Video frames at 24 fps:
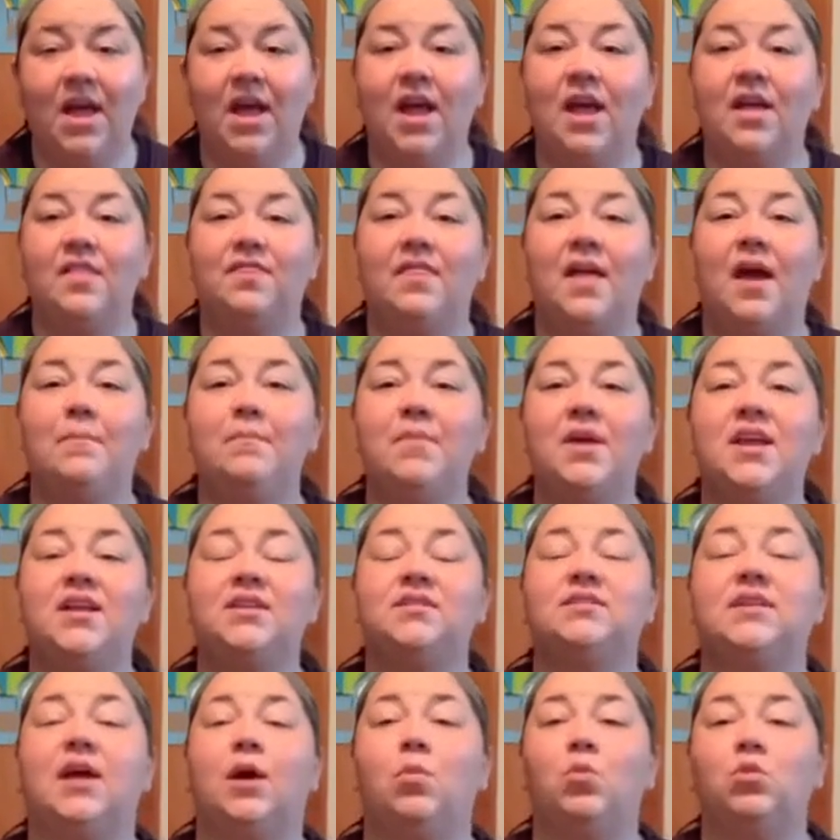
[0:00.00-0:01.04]
That
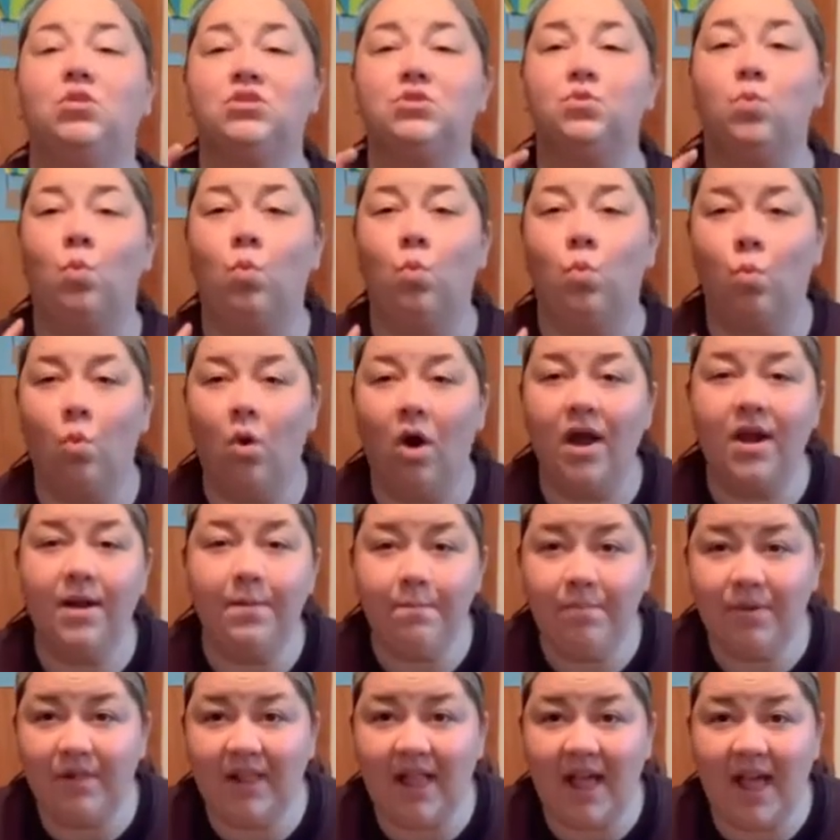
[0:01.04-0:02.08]
means that was one
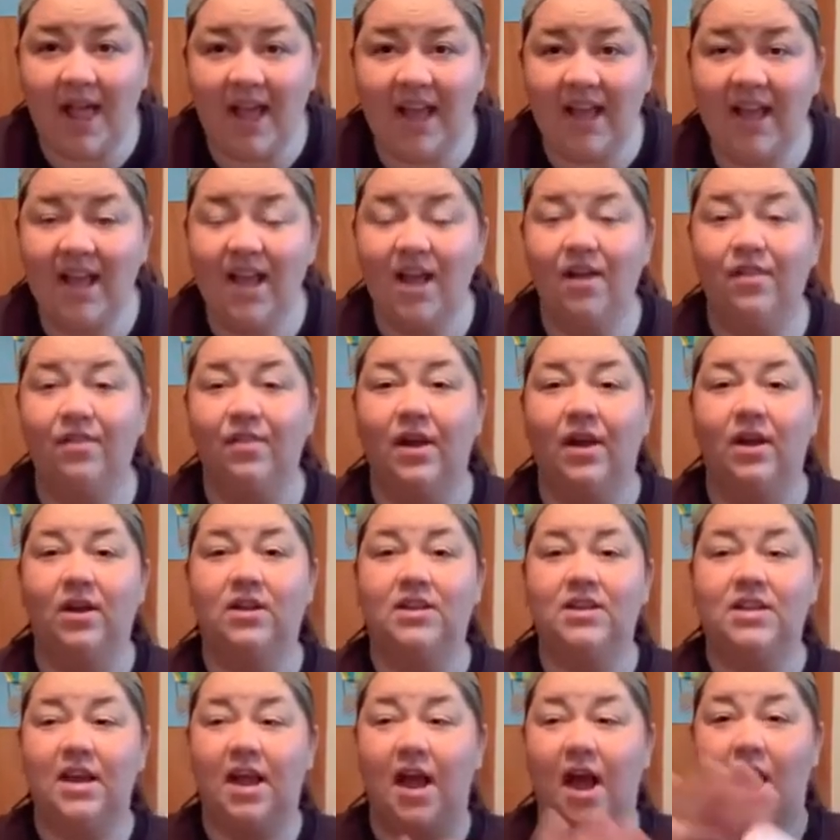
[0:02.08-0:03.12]
play
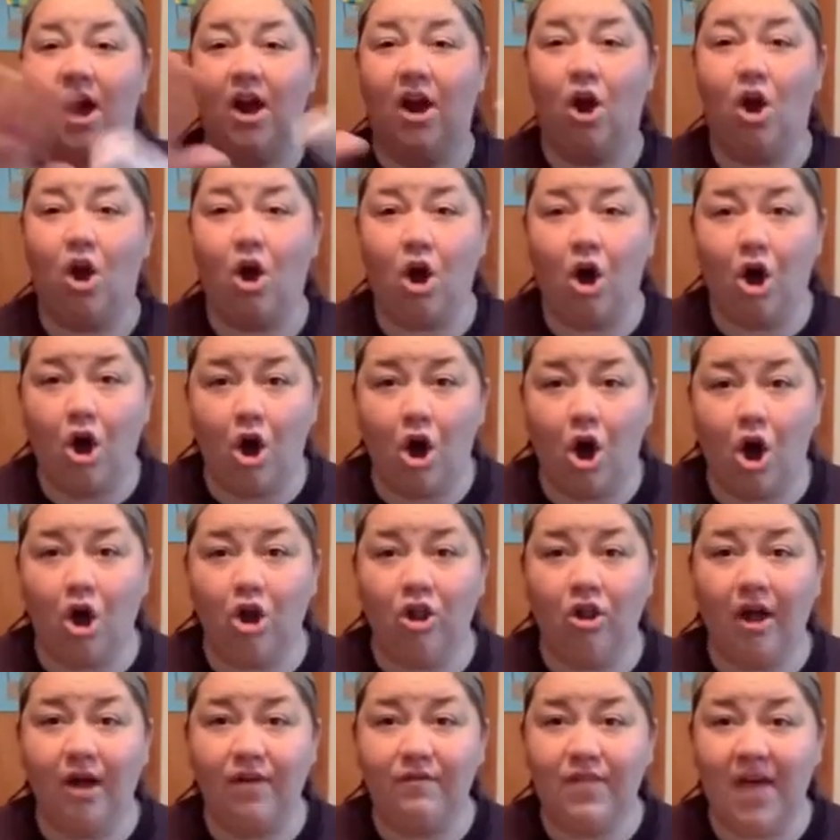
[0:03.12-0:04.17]
that got
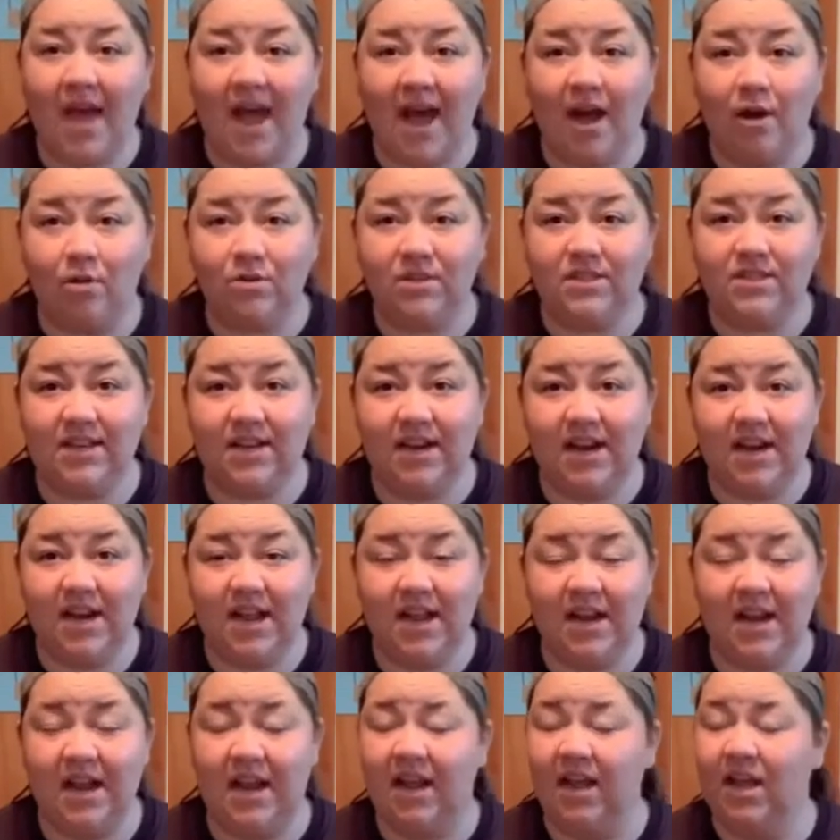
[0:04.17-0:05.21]
all of the outs in an
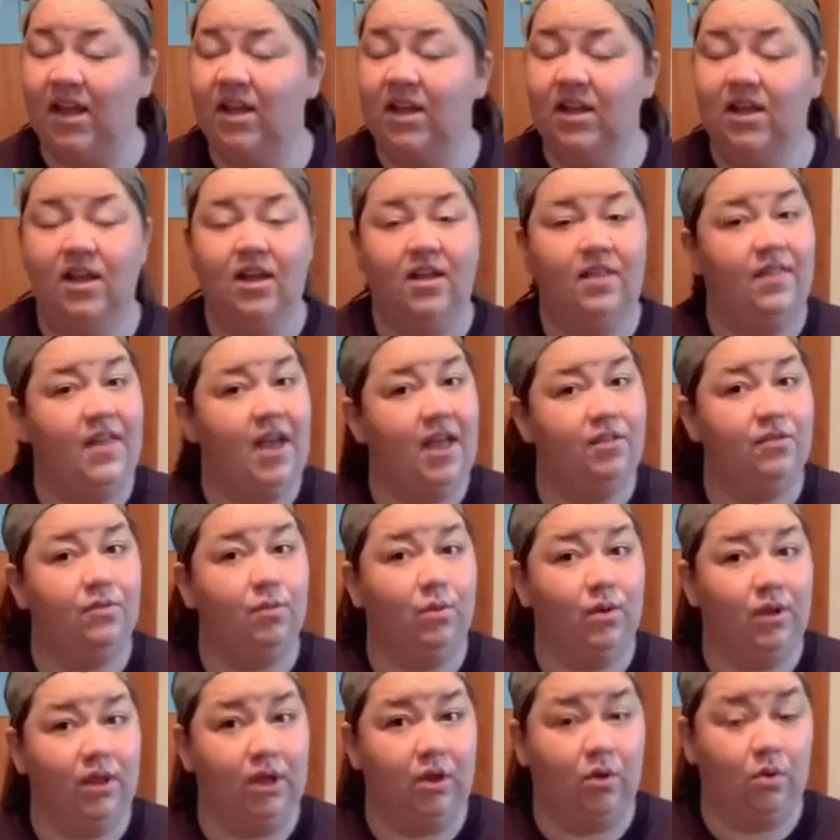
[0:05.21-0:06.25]
inning. That's
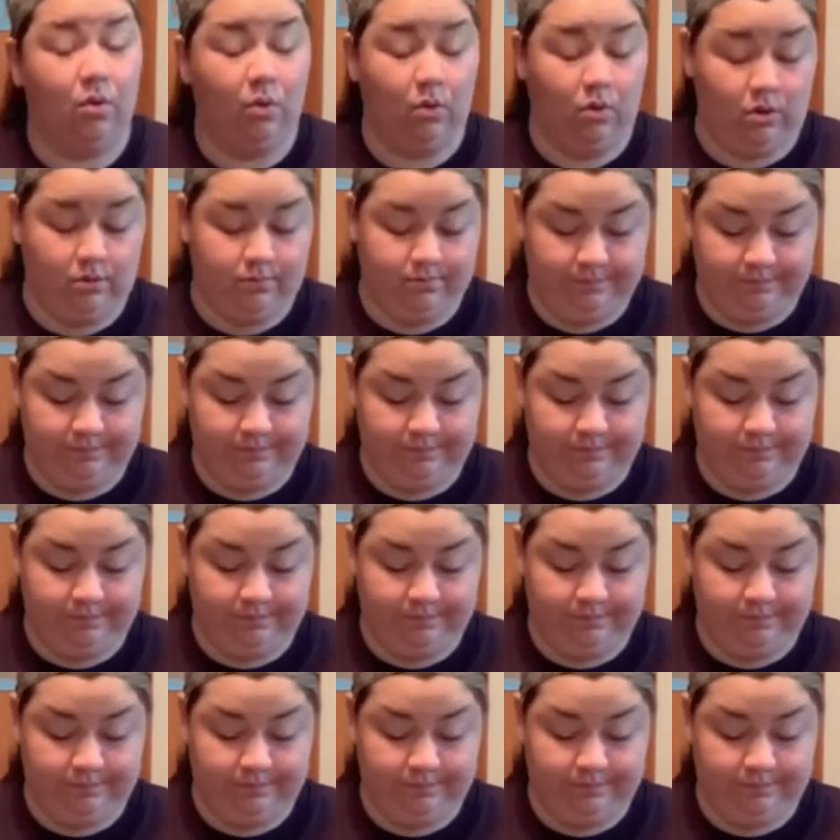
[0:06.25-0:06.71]
really cool.